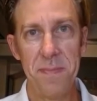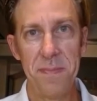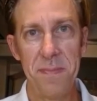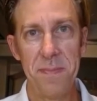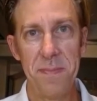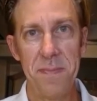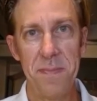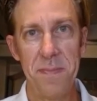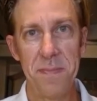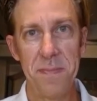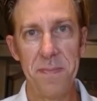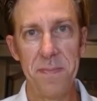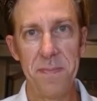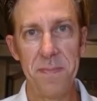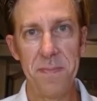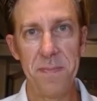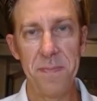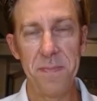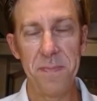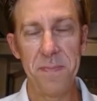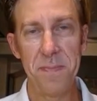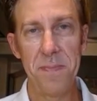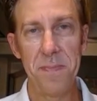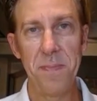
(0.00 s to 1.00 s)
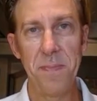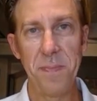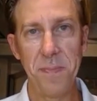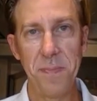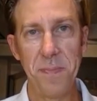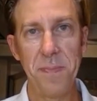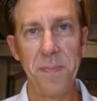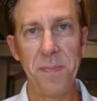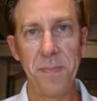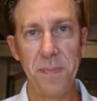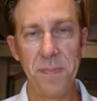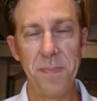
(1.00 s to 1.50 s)

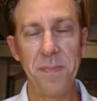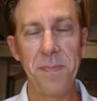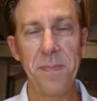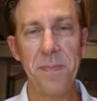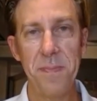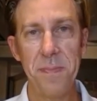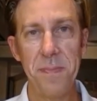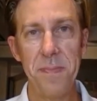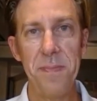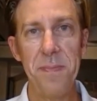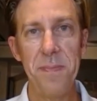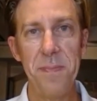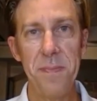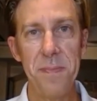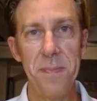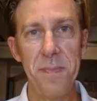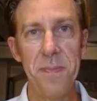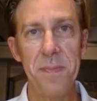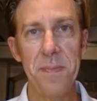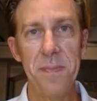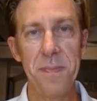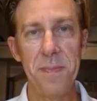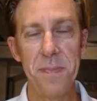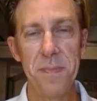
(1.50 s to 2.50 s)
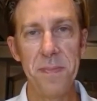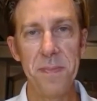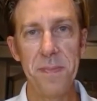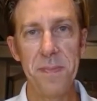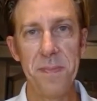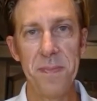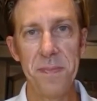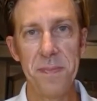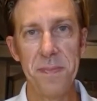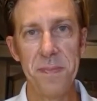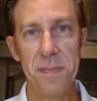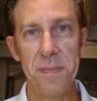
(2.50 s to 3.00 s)

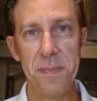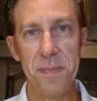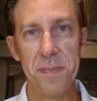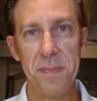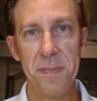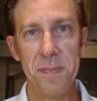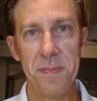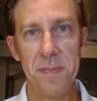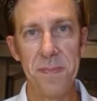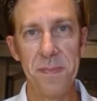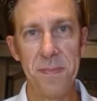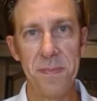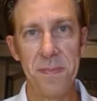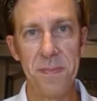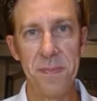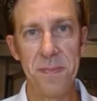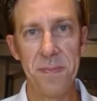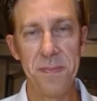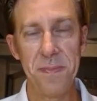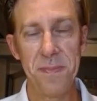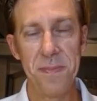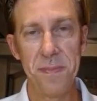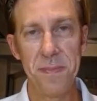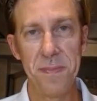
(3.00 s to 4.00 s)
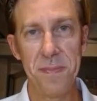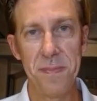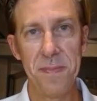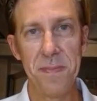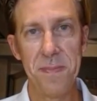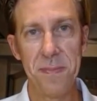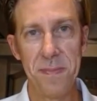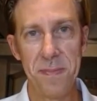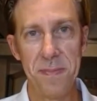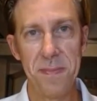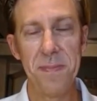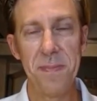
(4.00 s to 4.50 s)

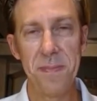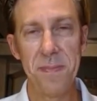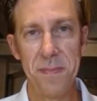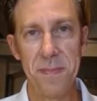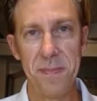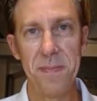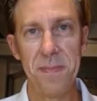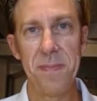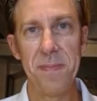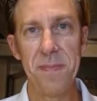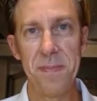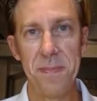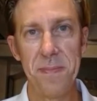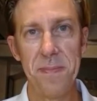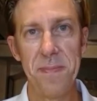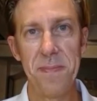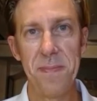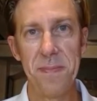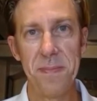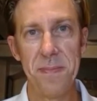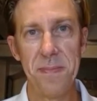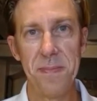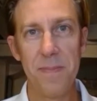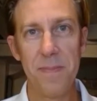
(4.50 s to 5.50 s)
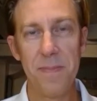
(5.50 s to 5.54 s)
[no speech]